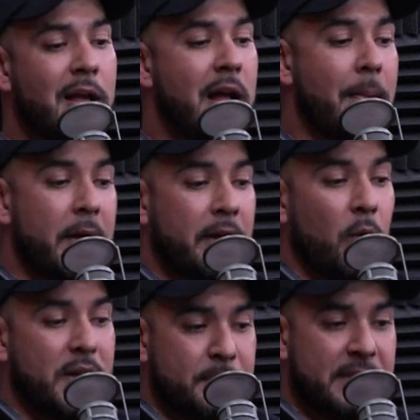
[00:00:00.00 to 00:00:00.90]
I'm not going to
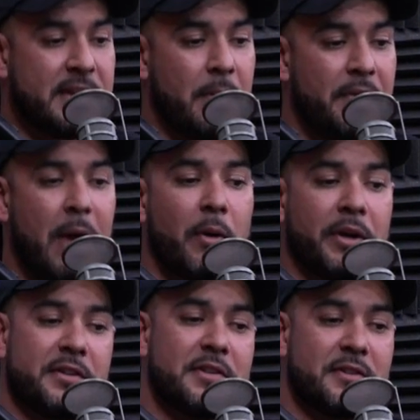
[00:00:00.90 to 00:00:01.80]
waste my time with that one
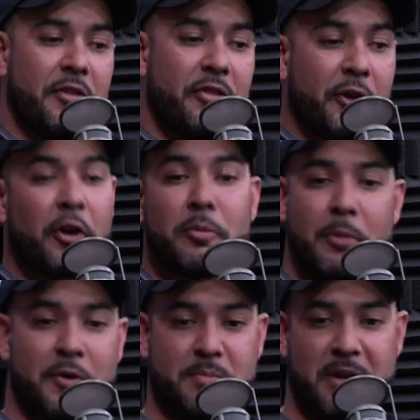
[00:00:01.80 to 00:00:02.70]
because it's the third
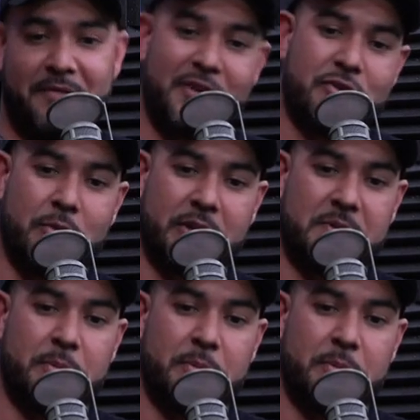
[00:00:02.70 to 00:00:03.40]
most beneficial when it comes yeah.